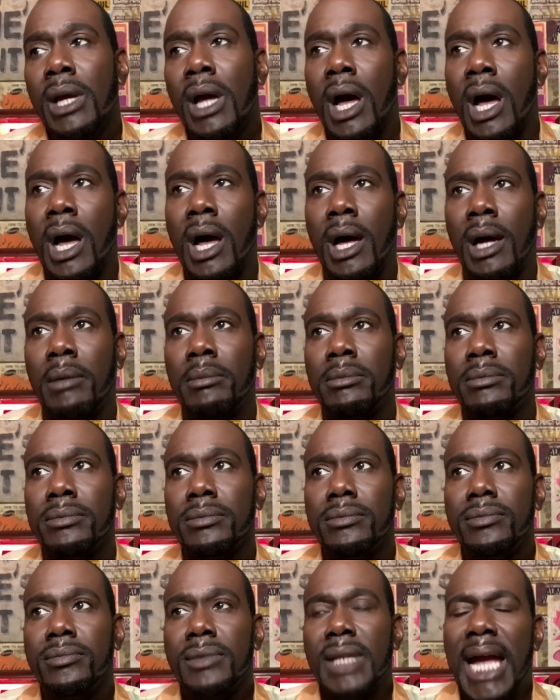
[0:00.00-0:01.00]

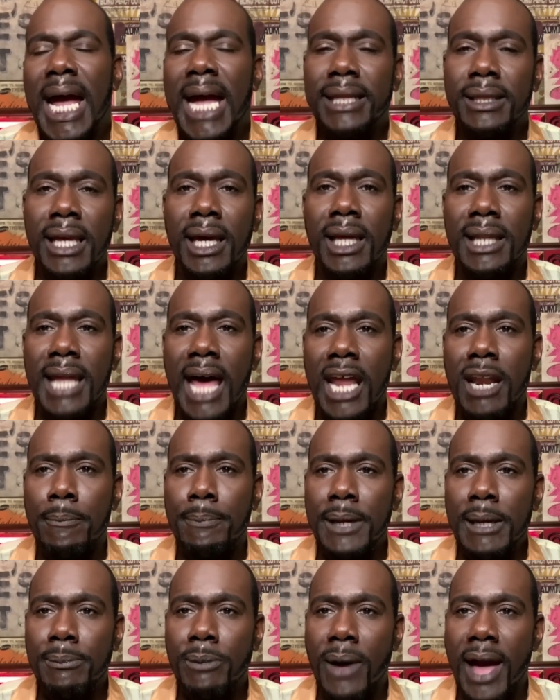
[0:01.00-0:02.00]
I think a lot of
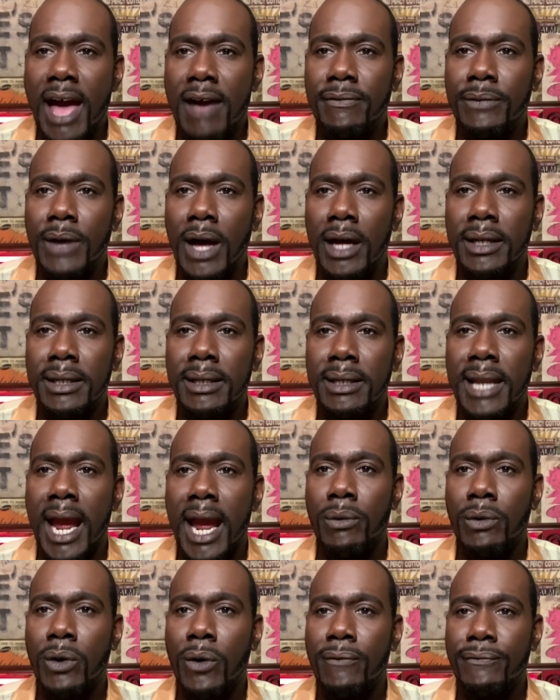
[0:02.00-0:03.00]
people have a
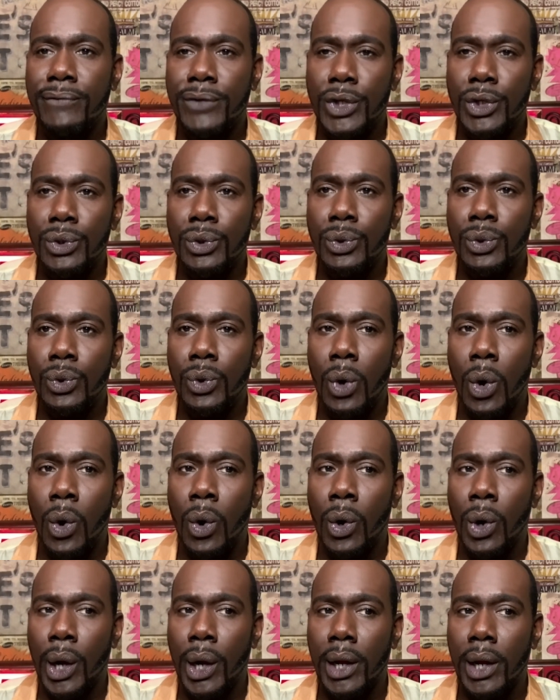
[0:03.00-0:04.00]
narrow view
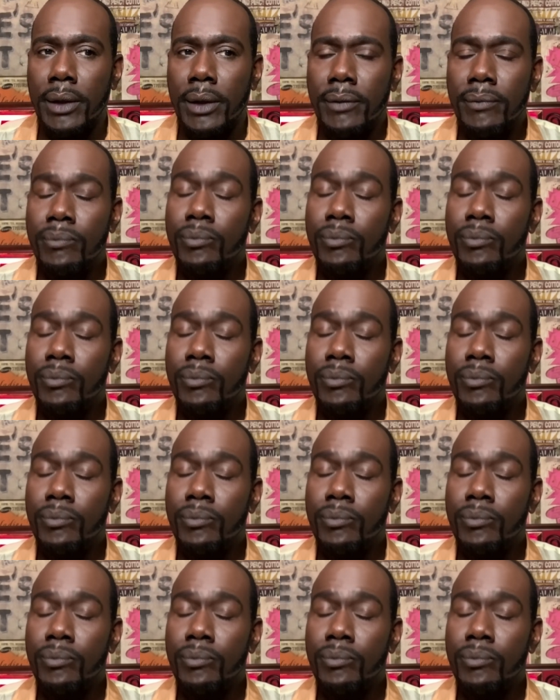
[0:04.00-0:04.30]
or